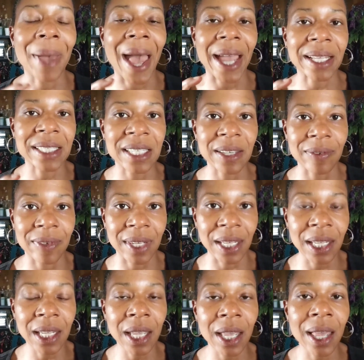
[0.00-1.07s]

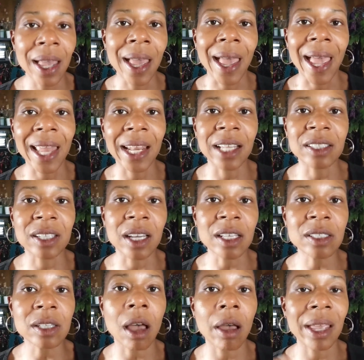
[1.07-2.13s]
activity, and
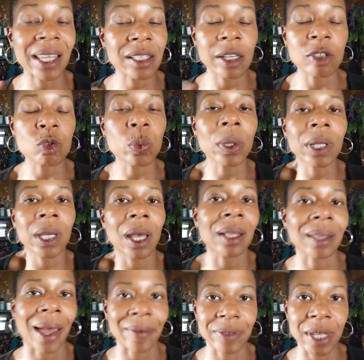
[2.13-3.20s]
it's really a
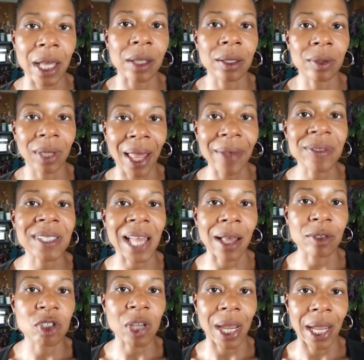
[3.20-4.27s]

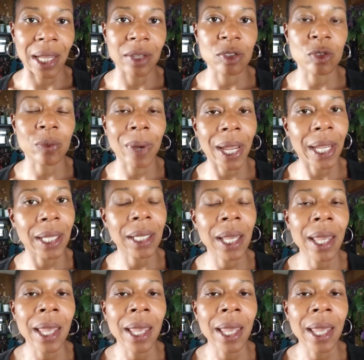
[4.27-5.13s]
lifestyle change, right?